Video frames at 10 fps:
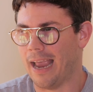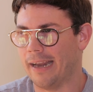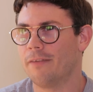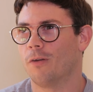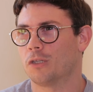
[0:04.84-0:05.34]

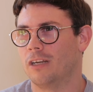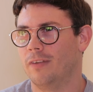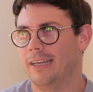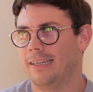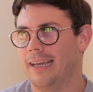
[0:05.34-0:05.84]
any version of
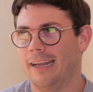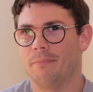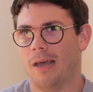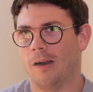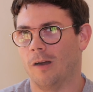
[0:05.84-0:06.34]
it getting
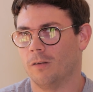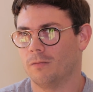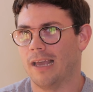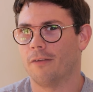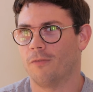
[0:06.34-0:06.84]
better,
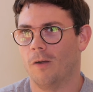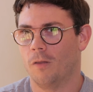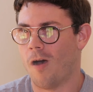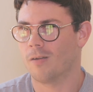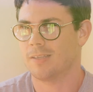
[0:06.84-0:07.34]
like for a long